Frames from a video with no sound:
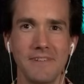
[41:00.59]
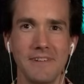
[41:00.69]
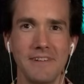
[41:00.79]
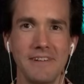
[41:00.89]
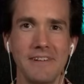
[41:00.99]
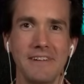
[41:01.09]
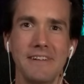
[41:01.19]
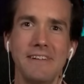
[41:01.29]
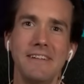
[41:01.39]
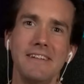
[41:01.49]

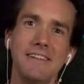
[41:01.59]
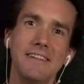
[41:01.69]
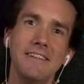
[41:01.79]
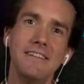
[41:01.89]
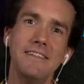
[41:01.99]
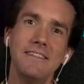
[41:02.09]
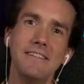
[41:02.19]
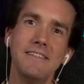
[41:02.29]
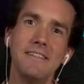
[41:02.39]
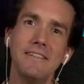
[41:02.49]

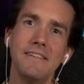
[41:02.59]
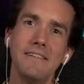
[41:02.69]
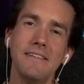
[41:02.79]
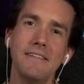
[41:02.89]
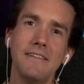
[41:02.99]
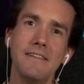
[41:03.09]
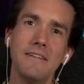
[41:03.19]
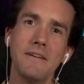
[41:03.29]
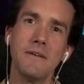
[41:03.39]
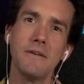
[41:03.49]

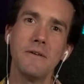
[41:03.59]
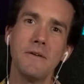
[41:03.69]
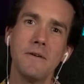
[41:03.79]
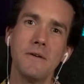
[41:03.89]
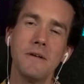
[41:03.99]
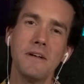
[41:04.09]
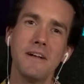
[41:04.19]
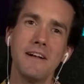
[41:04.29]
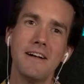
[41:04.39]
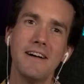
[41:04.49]

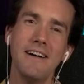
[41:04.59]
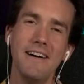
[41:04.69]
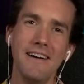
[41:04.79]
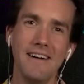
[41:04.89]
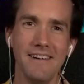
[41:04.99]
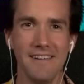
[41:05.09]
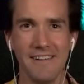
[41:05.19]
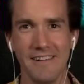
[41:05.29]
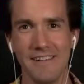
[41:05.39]
(silent)